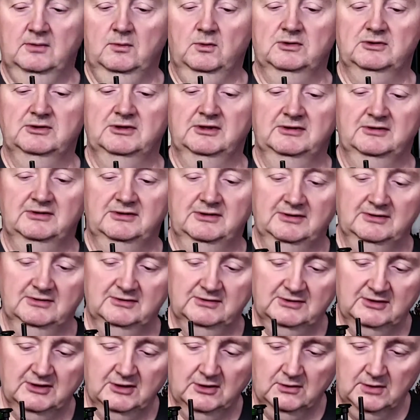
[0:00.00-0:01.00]

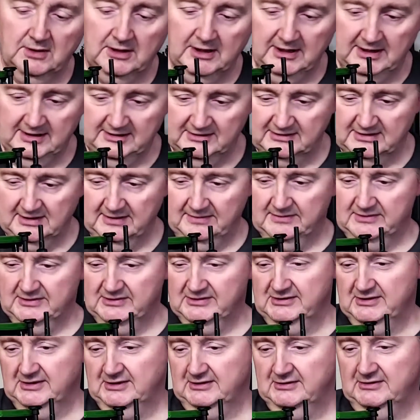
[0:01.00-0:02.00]
1/16 scale
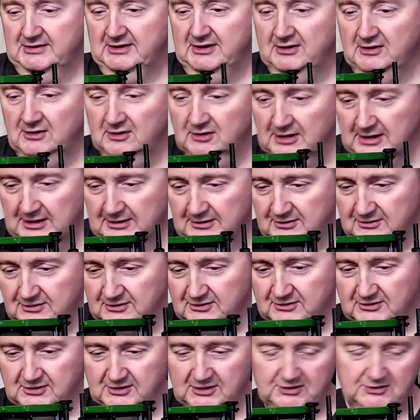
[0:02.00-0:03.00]
8760
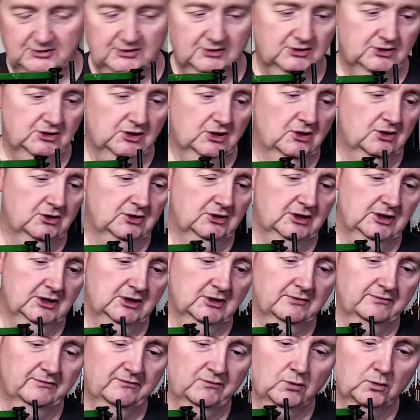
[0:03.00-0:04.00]
Collector's Edition John
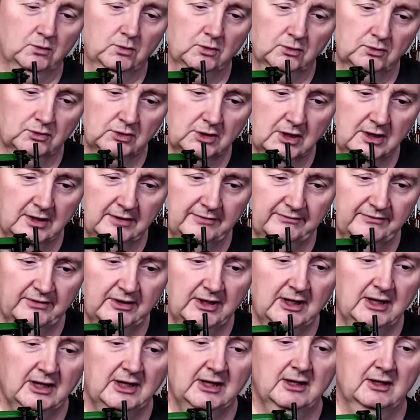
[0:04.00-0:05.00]
Deere 4-wheel drive
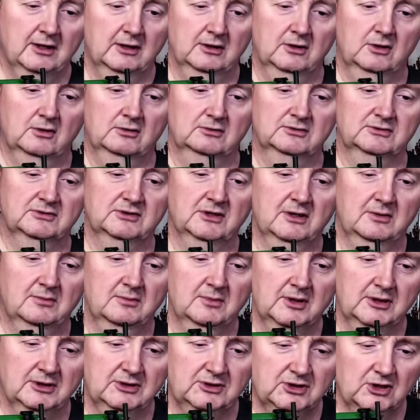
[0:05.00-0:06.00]
alongside
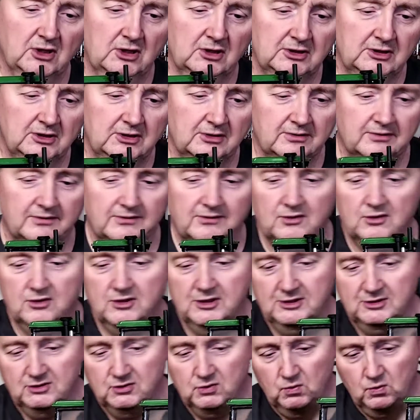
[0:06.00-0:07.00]
my John Deere
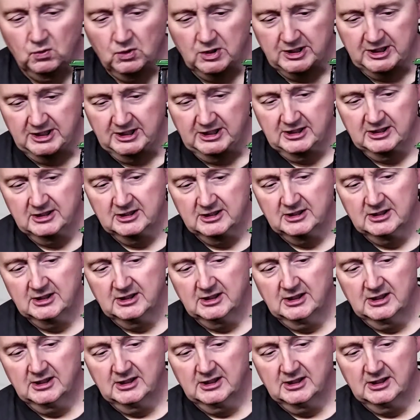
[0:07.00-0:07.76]
3020